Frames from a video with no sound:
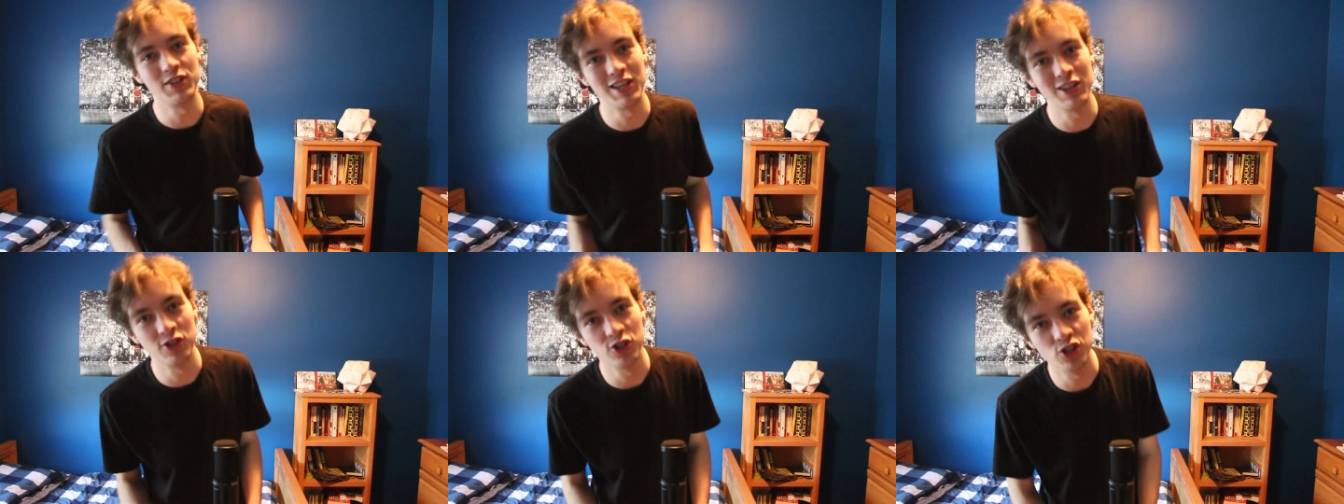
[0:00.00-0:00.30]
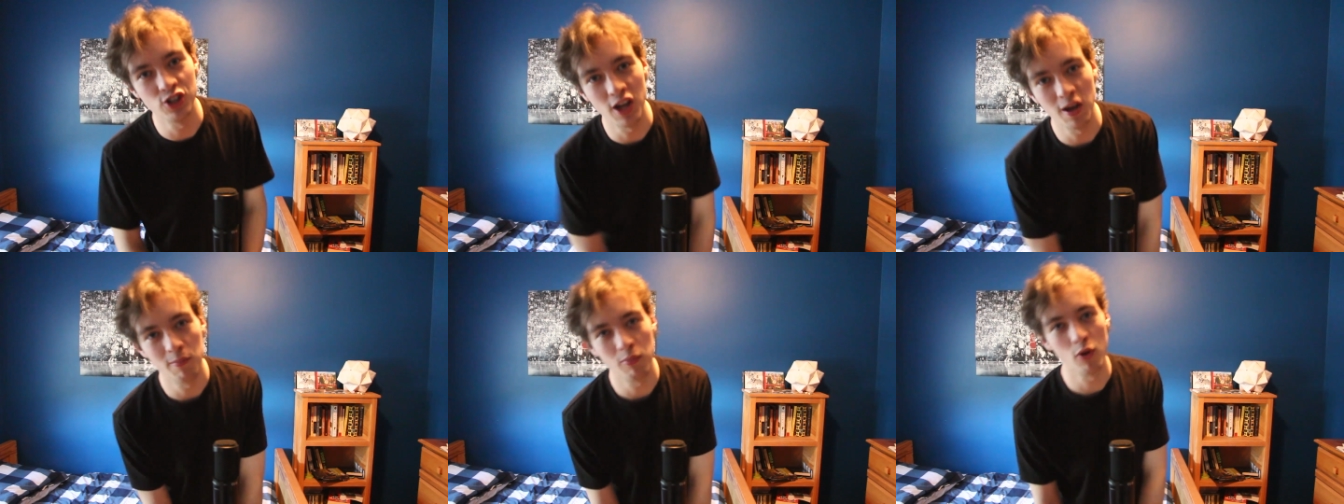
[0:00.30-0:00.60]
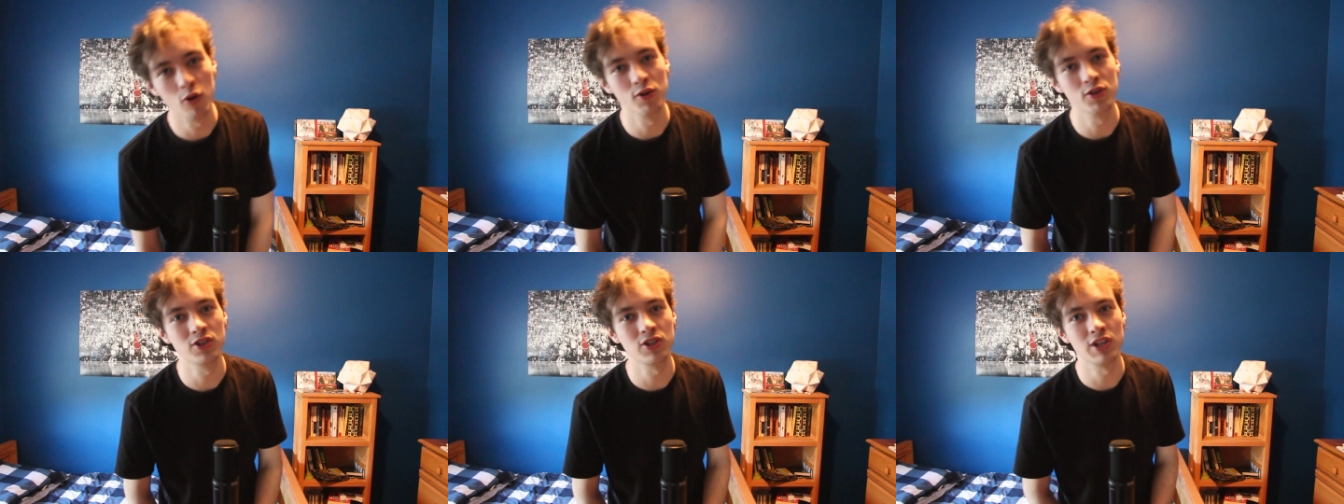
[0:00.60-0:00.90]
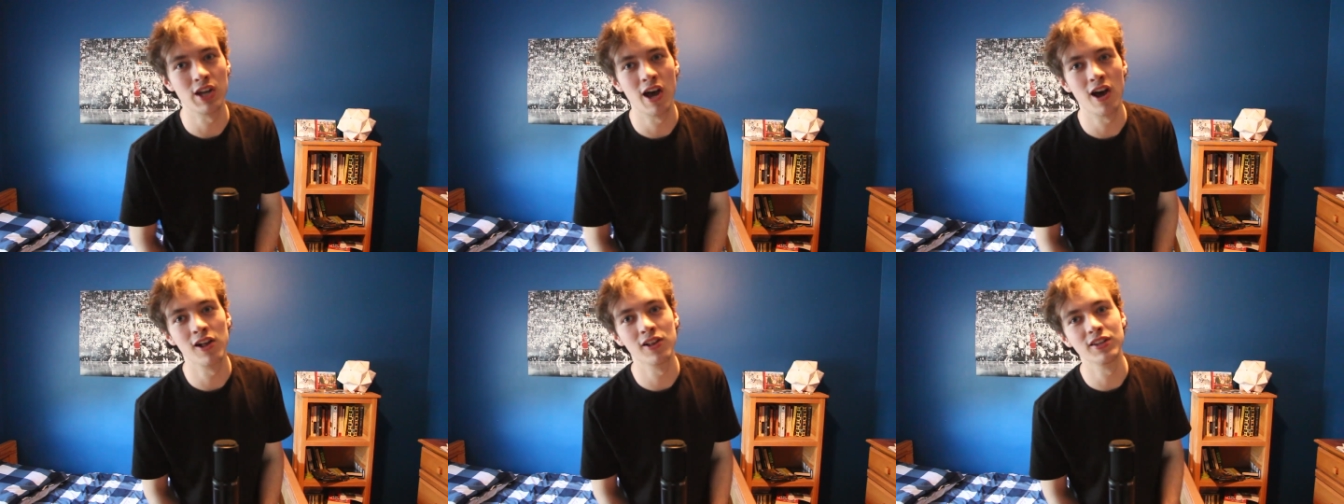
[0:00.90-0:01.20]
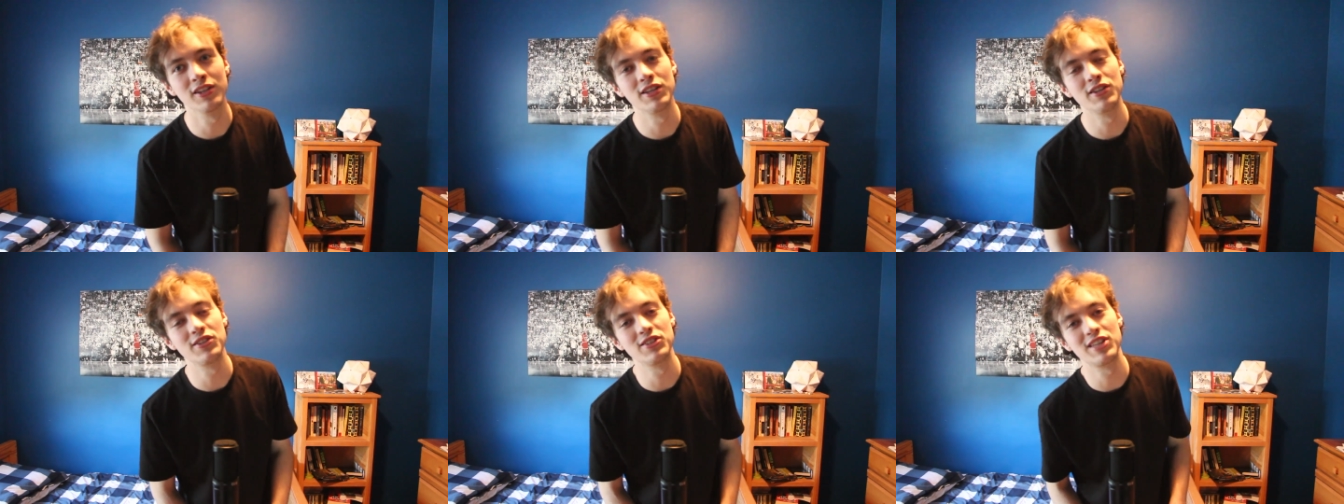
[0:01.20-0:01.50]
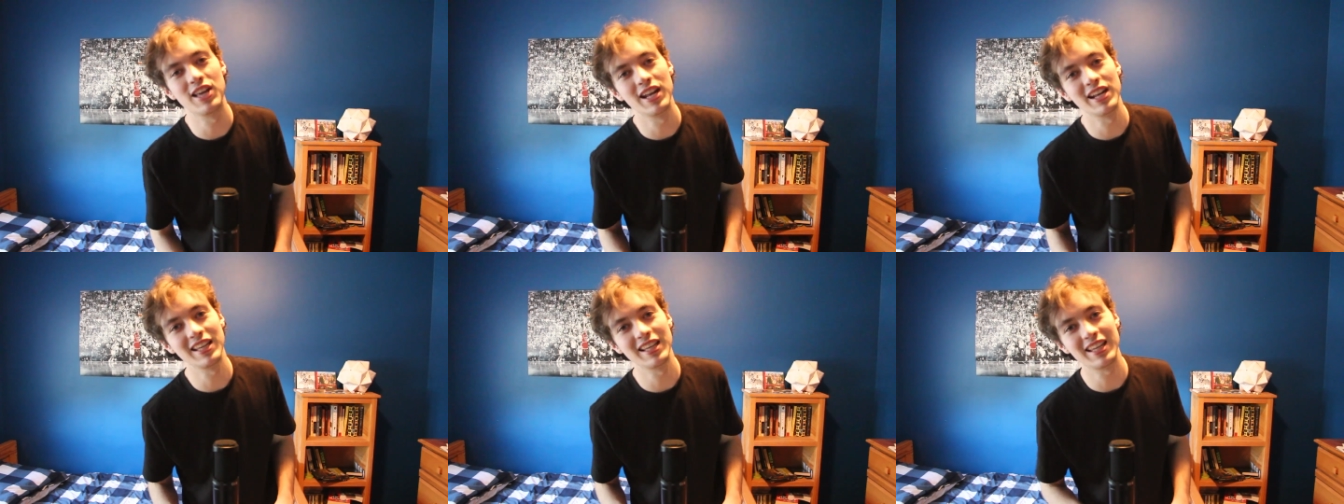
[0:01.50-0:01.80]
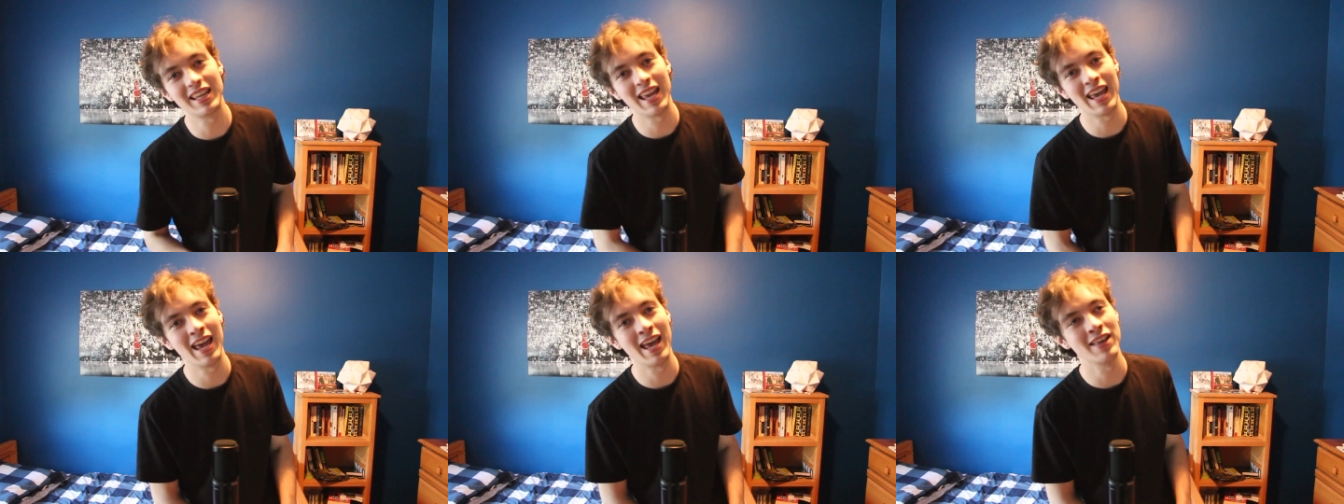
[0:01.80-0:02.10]
internet personalities getting
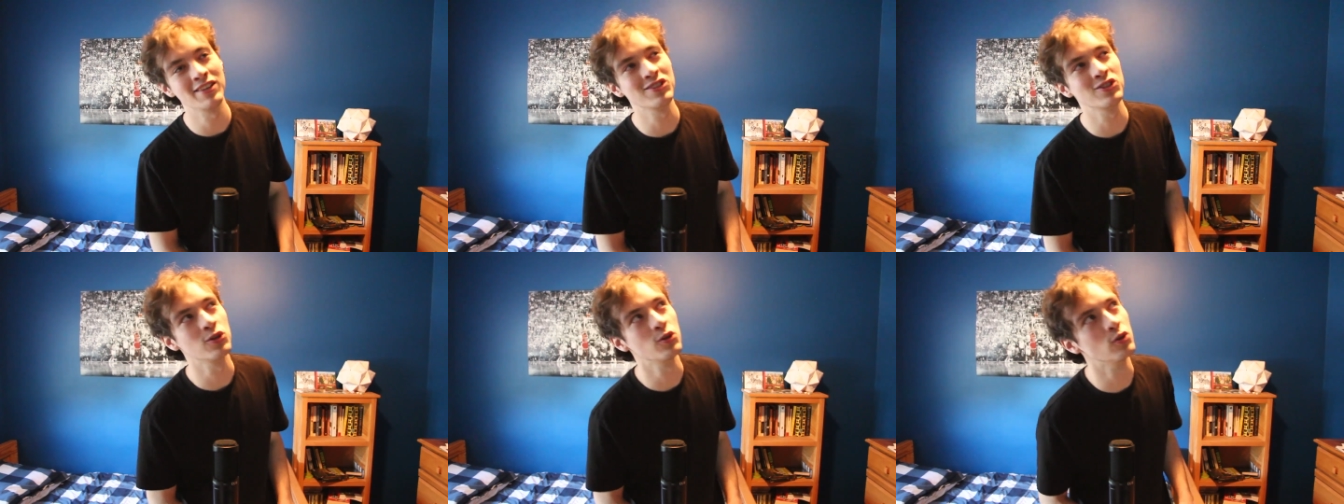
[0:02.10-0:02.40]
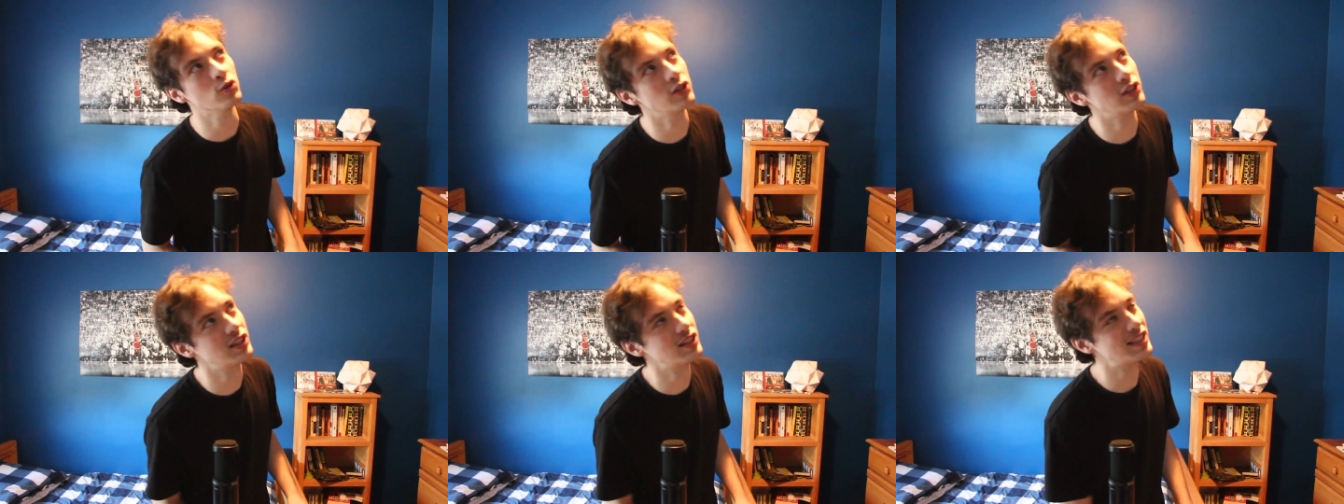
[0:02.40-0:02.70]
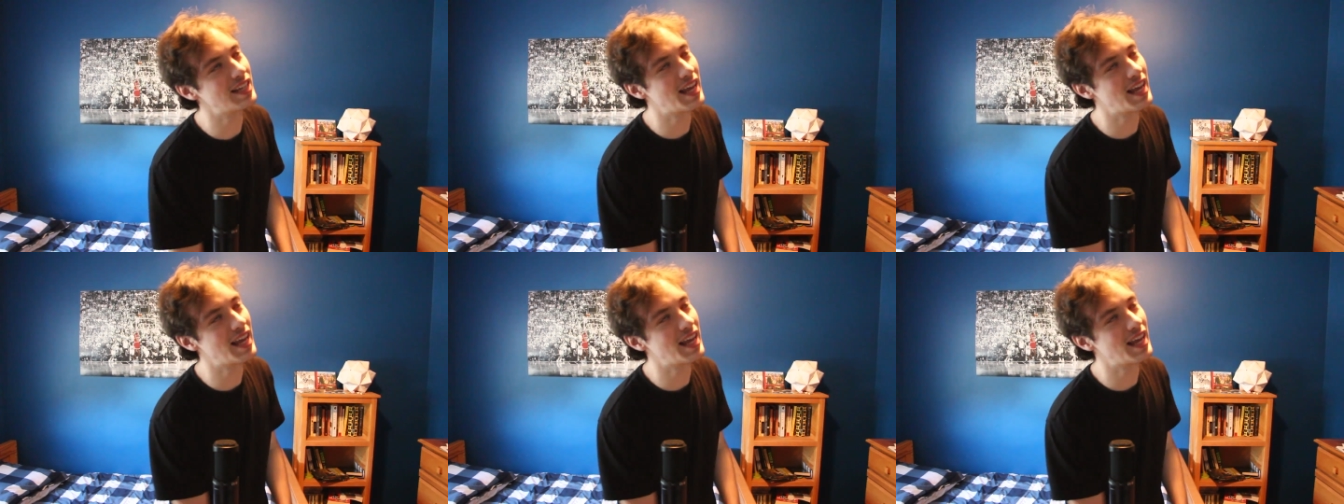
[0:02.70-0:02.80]
canceled